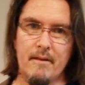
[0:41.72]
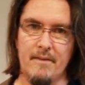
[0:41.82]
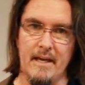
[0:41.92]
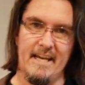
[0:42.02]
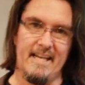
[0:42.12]

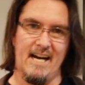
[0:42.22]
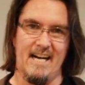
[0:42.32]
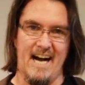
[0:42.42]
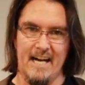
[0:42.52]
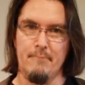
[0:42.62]
they
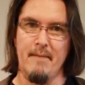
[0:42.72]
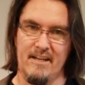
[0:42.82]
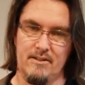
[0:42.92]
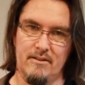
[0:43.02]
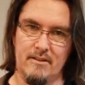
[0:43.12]
are
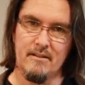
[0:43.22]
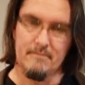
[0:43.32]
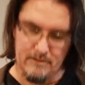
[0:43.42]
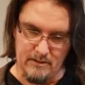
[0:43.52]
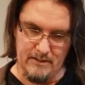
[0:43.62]
unmounted.
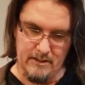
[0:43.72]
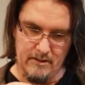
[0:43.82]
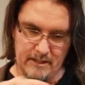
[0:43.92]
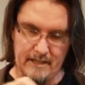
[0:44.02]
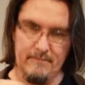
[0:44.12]
So they
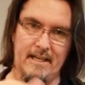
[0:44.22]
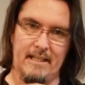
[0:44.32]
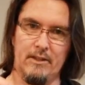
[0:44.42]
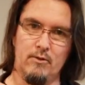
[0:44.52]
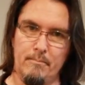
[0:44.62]
don't have that
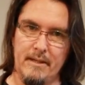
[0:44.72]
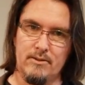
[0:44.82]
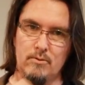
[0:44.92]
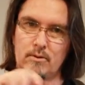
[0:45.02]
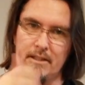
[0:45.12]
little
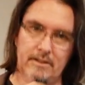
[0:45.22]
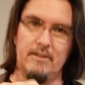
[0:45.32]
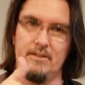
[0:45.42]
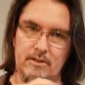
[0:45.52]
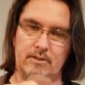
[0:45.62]
bezel that you
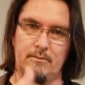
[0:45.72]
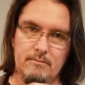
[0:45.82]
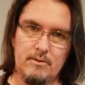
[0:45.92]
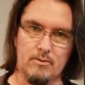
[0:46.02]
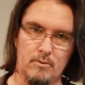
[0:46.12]
can
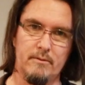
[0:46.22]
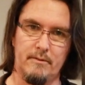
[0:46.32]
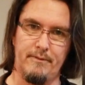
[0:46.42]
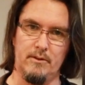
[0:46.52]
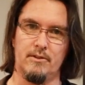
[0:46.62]
just screw the
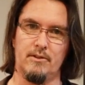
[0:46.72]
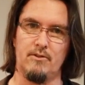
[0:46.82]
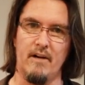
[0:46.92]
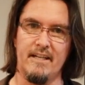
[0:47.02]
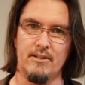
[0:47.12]
filter
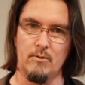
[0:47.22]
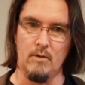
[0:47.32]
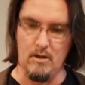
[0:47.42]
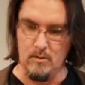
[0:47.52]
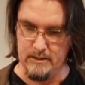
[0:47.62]
straight into a
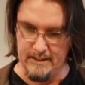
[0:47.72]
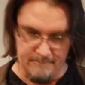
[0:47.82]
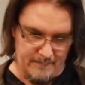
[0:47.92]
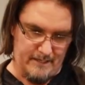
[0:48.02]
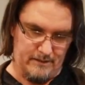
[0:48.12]
holder.
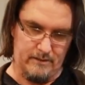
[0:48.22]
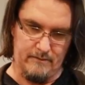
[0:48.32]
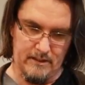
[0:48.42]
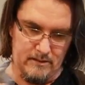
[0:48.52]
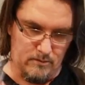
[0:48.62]
So
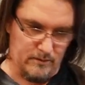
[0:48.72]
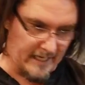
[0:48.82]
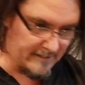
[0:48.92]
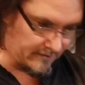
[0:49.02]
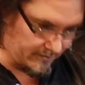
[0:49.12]
these little
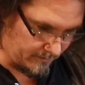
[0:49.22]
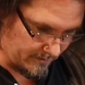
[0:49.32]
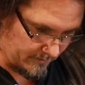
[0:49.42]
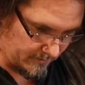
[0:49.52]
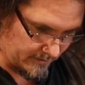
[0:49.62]
gaskets,
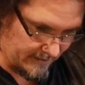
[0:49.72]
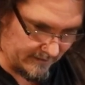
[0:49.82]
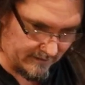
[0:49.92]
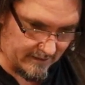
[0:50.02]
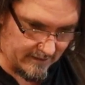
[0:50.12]
which you'll see in
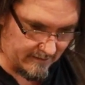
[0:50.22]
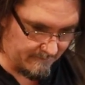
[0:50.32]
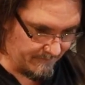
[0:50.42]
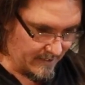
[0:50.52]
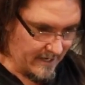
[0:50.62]
a
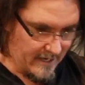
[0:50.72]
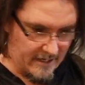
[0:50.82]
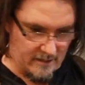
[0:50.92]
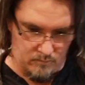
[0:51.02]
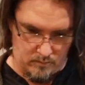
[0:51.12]
second,
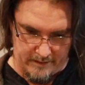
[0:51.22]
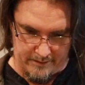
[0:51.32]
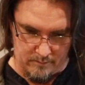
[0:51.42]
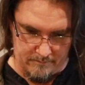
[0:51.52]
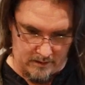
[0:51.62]
will
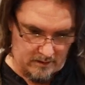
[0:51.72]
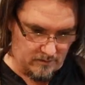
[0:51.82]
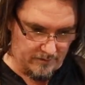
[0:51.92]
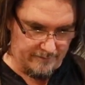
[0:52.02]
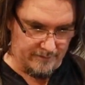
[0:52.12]
help
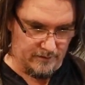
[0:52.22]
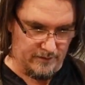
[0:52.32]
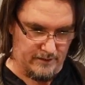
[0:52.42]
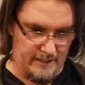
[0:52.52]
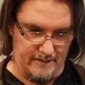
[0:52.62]
hold the
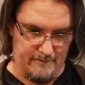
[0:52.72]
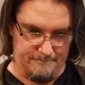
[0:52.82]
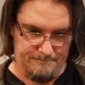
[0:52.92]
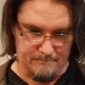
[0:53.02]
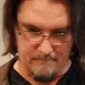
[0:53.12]
filters down.
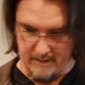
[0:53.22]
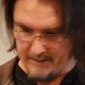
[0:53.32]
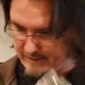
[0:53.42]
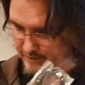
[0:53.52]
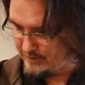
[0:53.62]

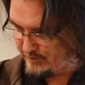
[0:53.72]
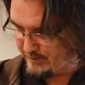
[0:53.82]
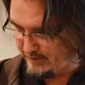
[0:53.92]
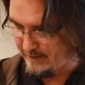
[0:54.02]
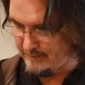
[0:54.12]
And here's
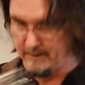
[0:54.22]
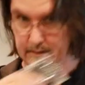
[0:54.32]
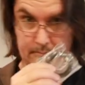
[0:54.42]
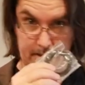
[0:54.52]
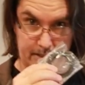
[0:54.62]
just
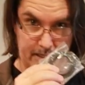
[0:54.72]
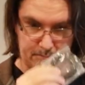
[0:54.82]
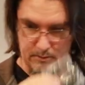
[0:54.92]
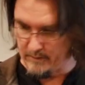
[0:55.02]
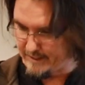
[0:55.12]
another
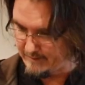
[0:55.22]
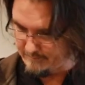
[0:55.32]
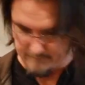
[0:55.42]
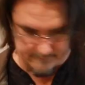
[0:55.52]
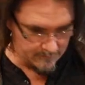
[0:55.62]
adapter ring
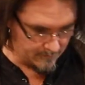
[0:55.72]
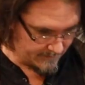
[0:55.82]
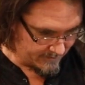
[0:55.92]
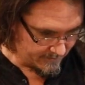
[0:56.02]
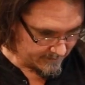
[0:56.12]
for the
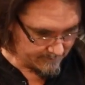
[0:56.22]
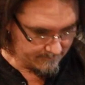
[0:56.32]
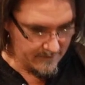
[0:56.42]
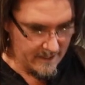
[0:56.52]
mounting,